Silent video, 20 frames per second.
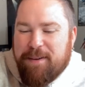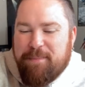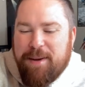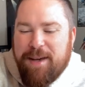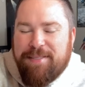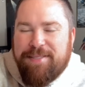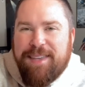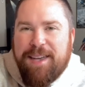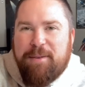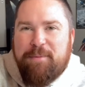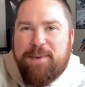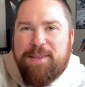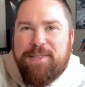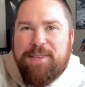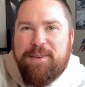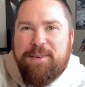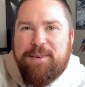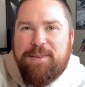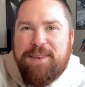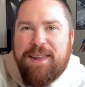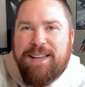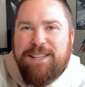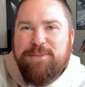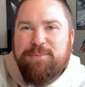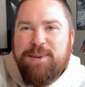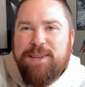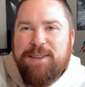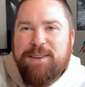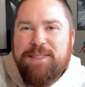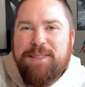about that with you
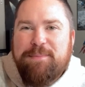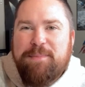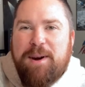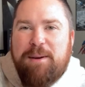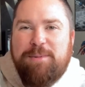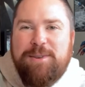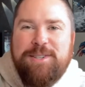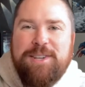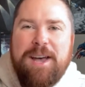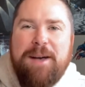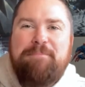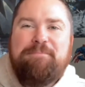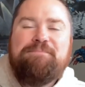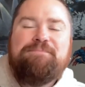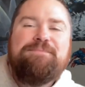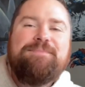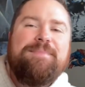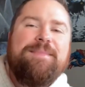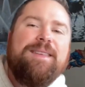next week on The Barbour Shop.